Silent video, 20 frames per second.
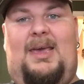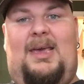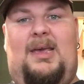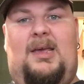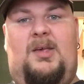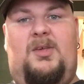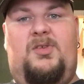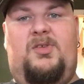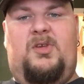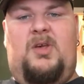
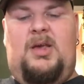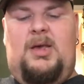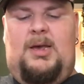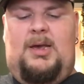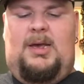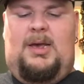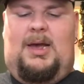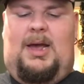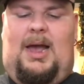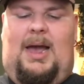is,
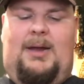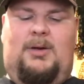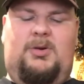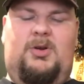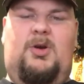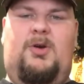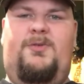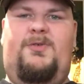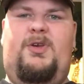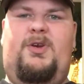I don't
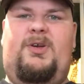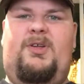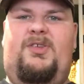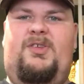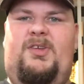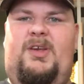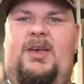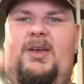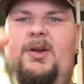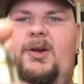know if you can
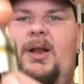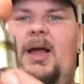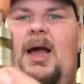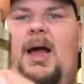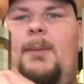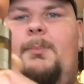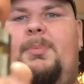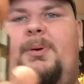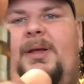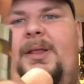see it or
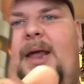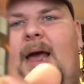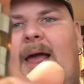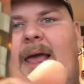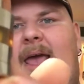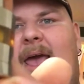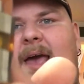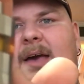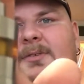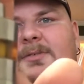not, but
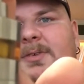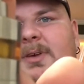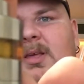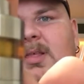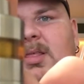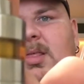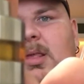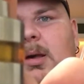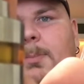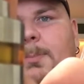I
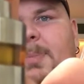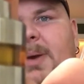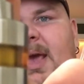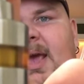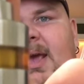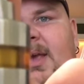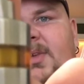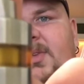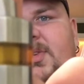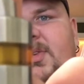have the
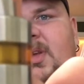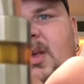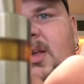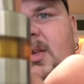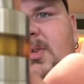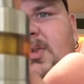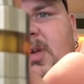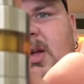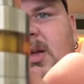base is